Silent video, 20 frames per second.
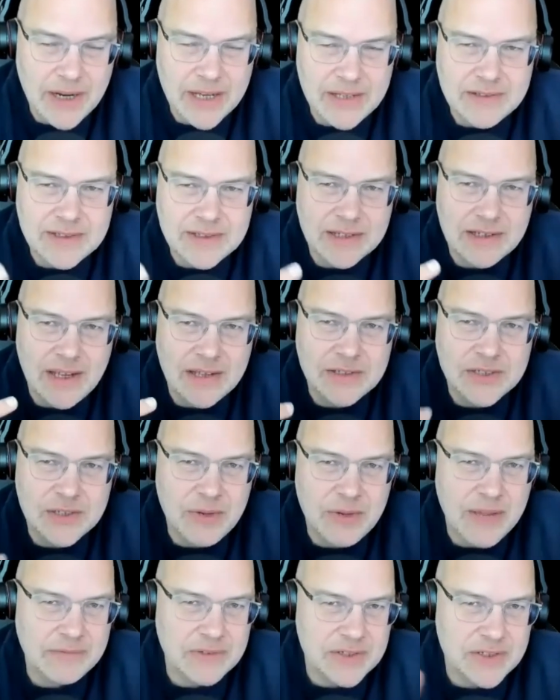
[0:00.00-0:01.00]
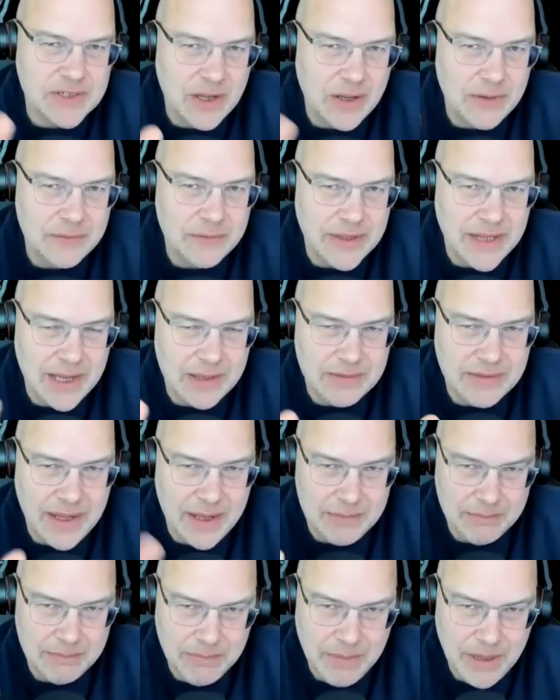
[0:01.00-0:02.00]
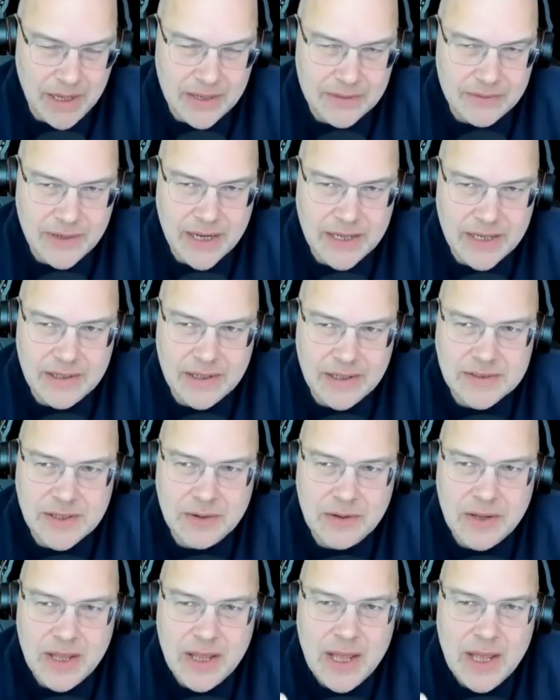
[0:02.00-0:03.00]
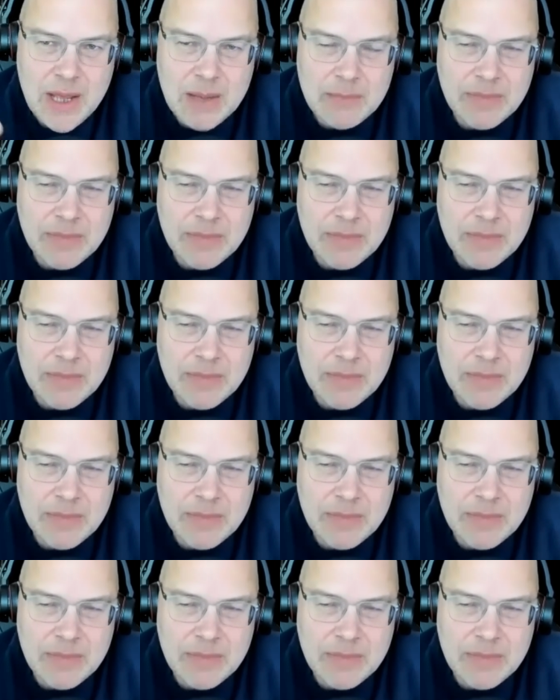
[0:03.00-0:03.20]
right? And, it's like, and so we have to solve for that, that but, right? And so, yeah.